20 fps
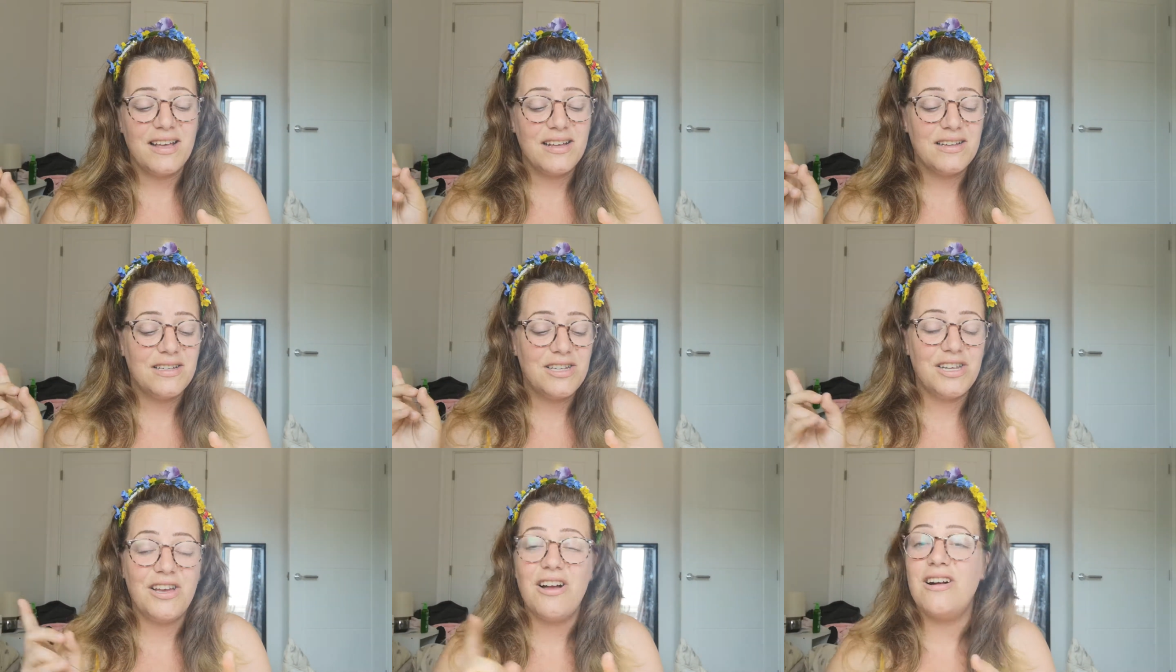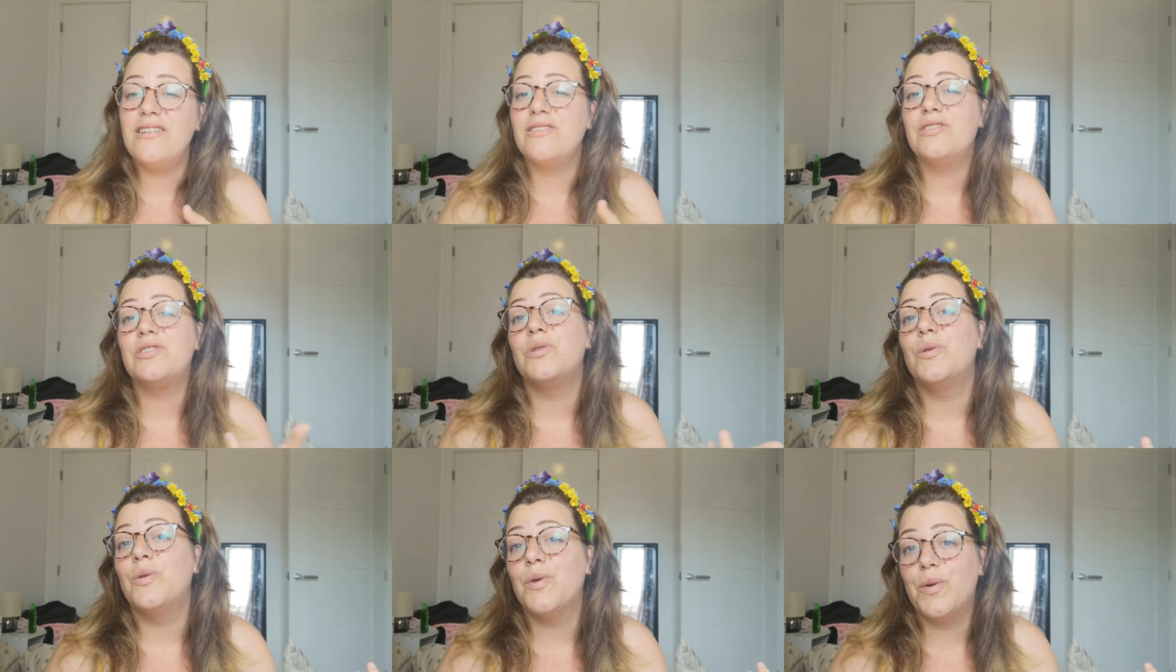she can't
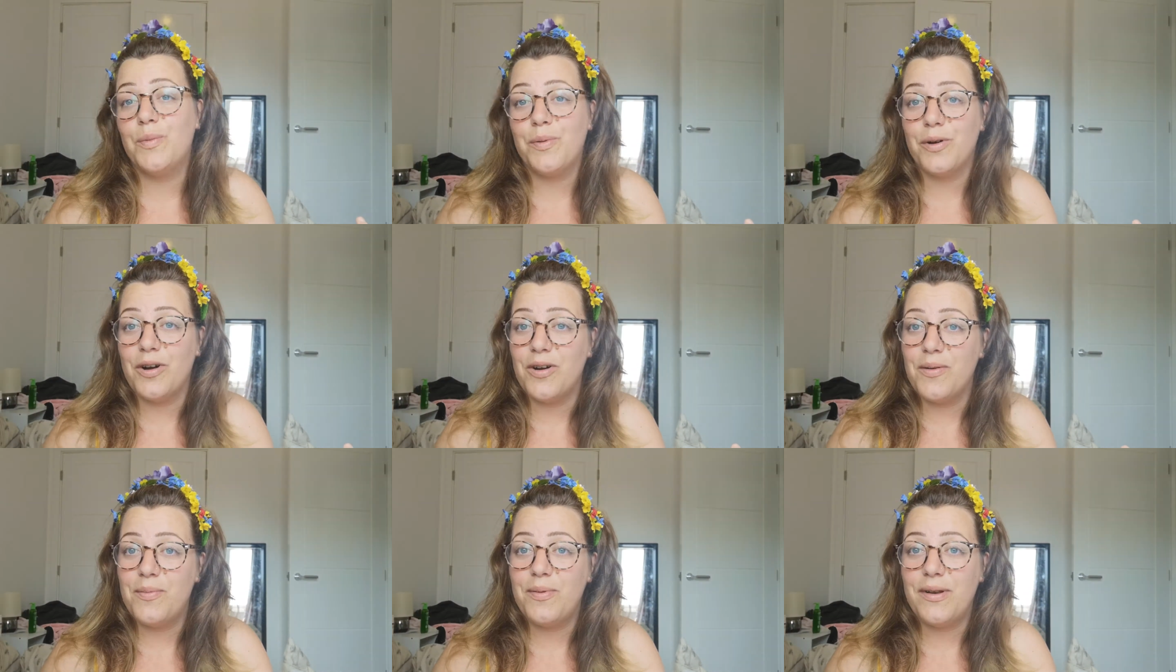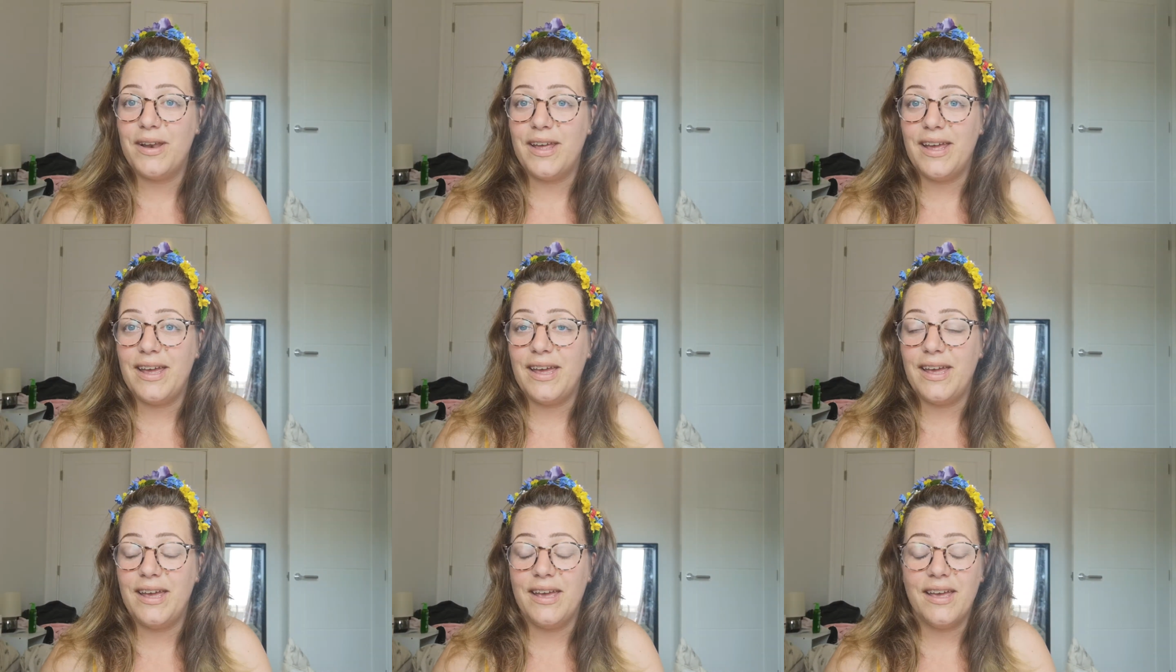talk
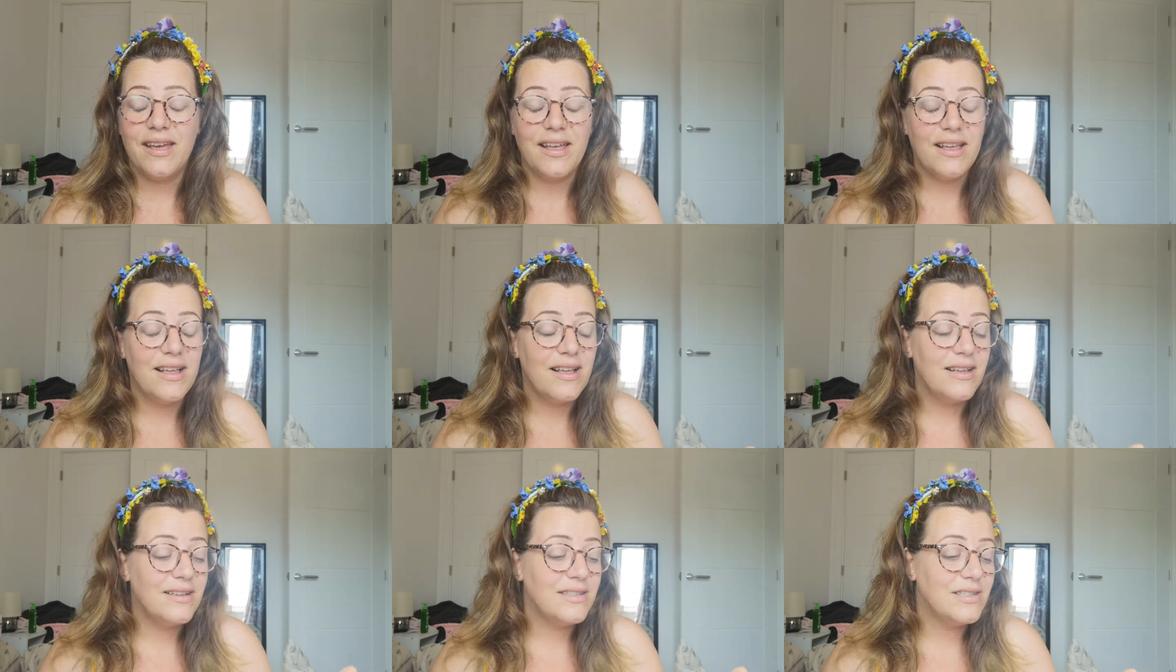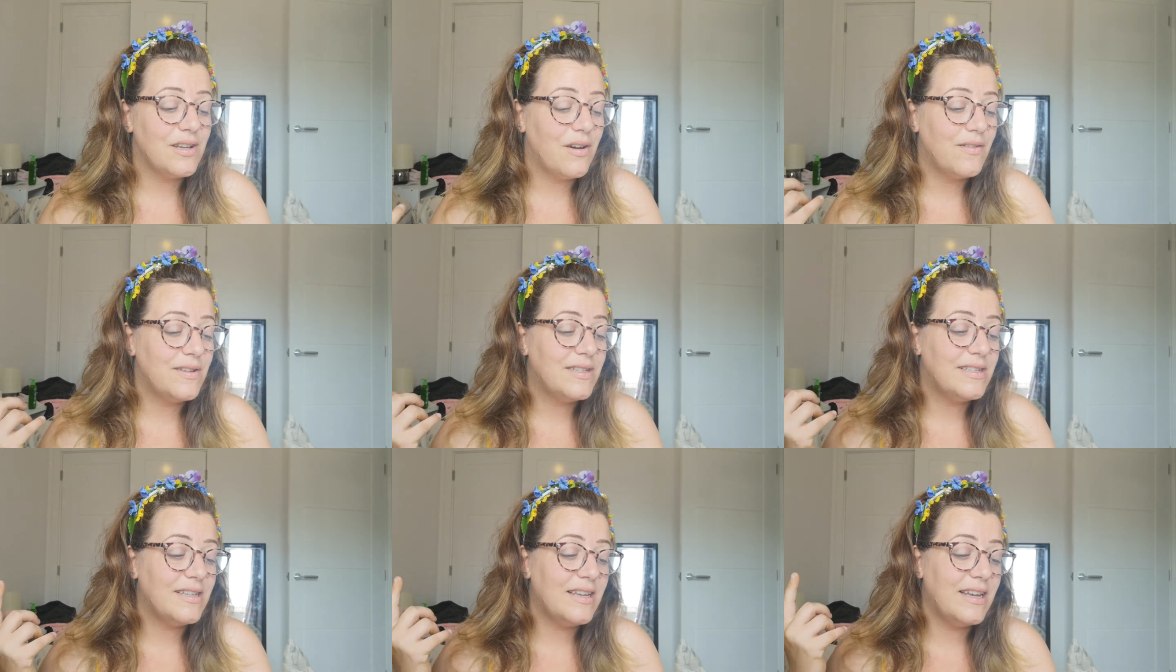properly. So
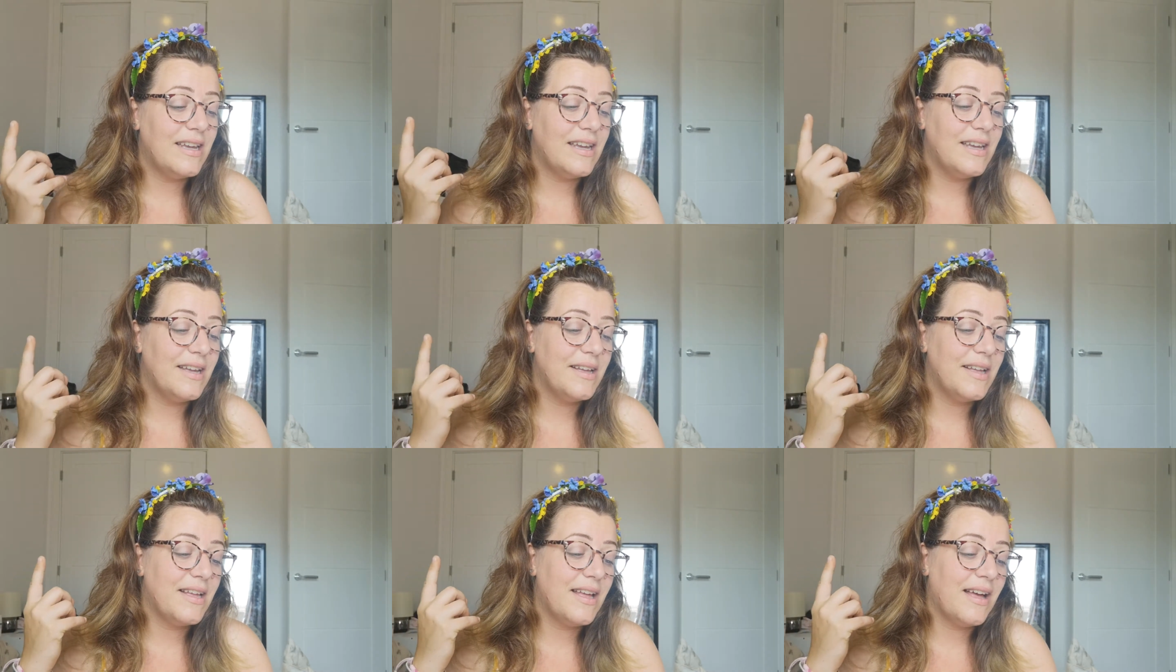obviously